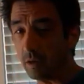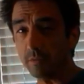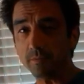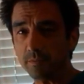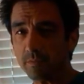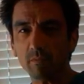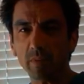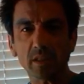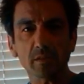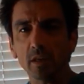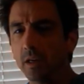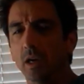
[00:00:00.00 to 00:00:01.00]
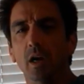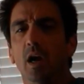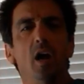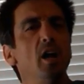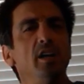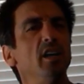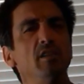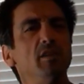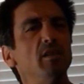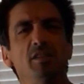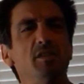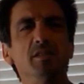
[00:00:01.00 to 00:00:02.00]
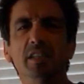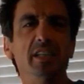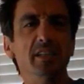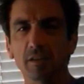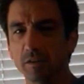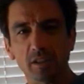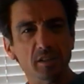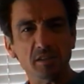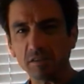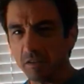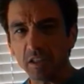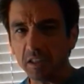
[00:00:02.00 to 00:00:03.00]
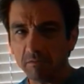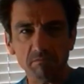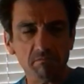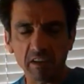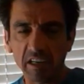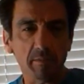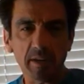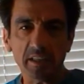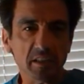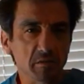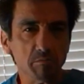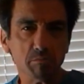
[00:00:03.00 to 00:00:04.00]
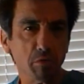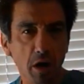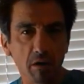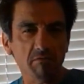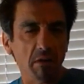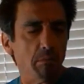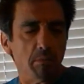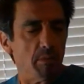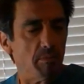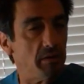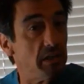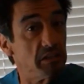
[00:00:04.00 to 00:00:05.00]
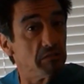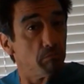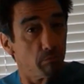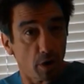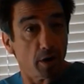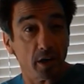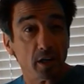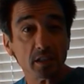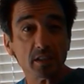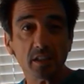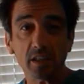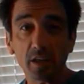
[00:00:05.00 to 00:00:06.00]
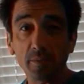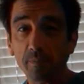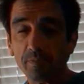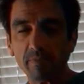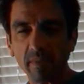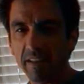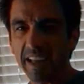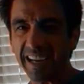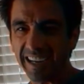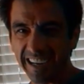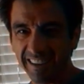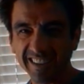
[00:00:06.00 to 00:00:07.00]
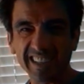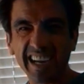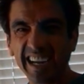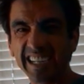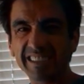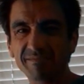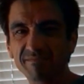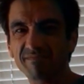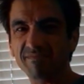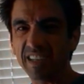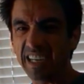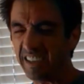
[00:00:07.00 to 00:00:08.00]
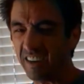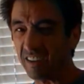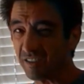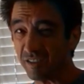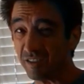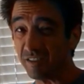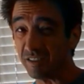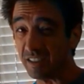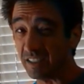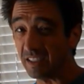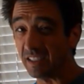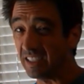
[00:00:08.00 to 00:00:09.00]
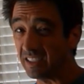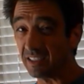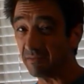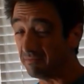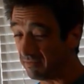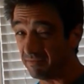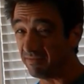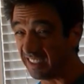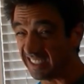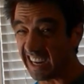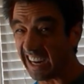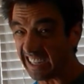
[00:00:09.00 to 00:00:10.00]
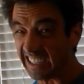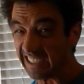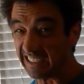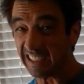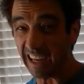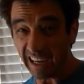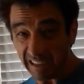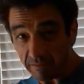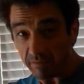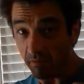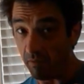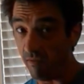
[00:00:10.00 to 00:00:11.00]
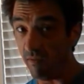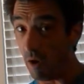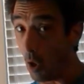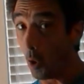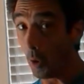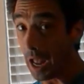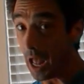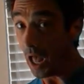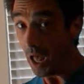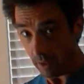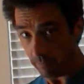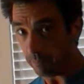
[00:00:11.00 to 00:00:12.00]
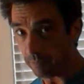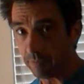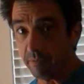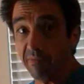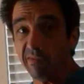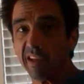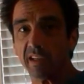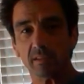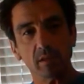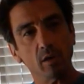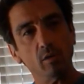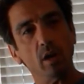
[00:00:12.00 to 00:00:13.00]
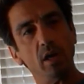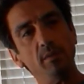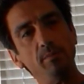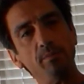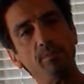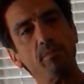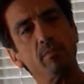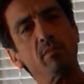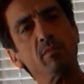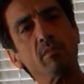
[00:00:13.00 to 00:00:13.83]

So, but you know, don't use any douches or any feminine pro- feminine products. You know, they can irritate and alter the vagina's uh, aura. So, um,